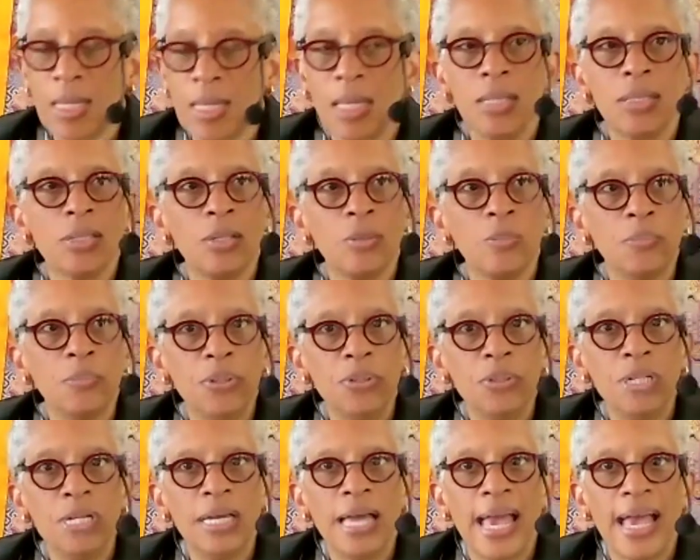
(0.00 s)
the
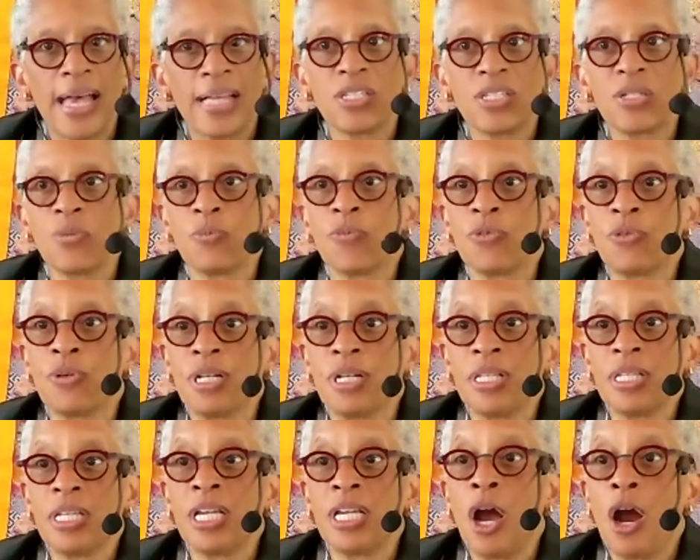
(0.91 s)
Buddha had some
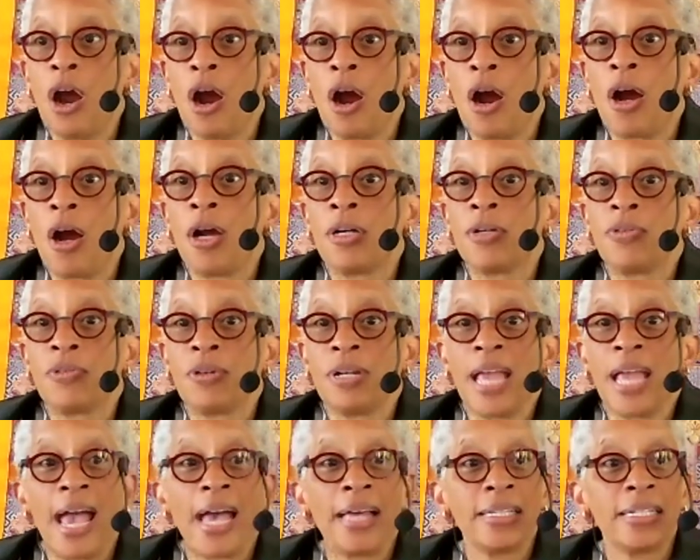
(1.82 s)
really hard
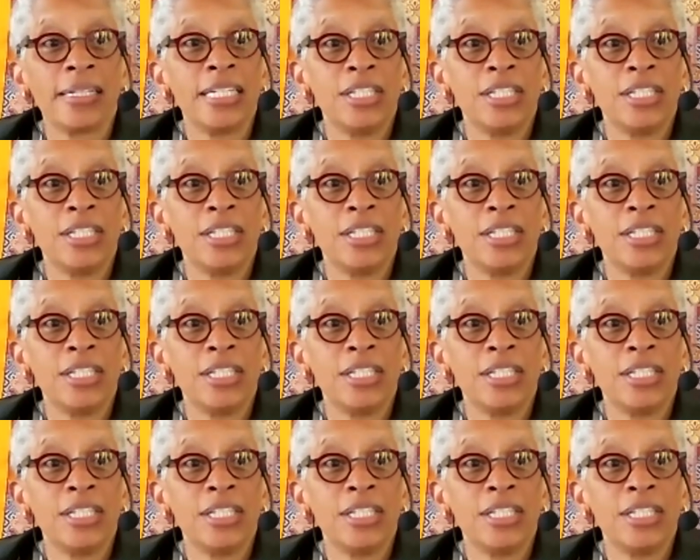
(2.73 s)
reality